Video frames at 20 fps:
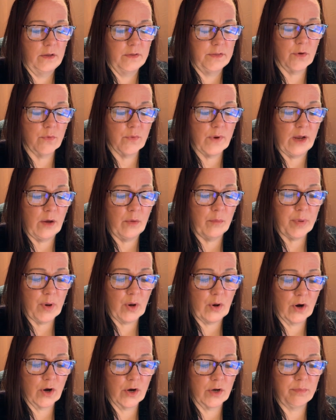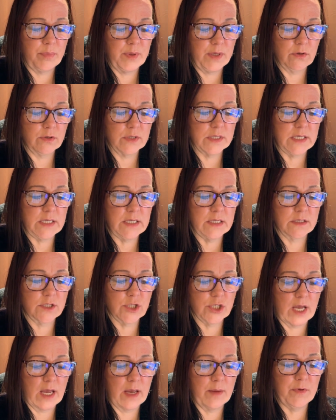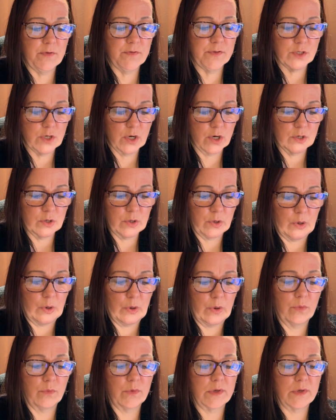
The round barn, built in shape of circle,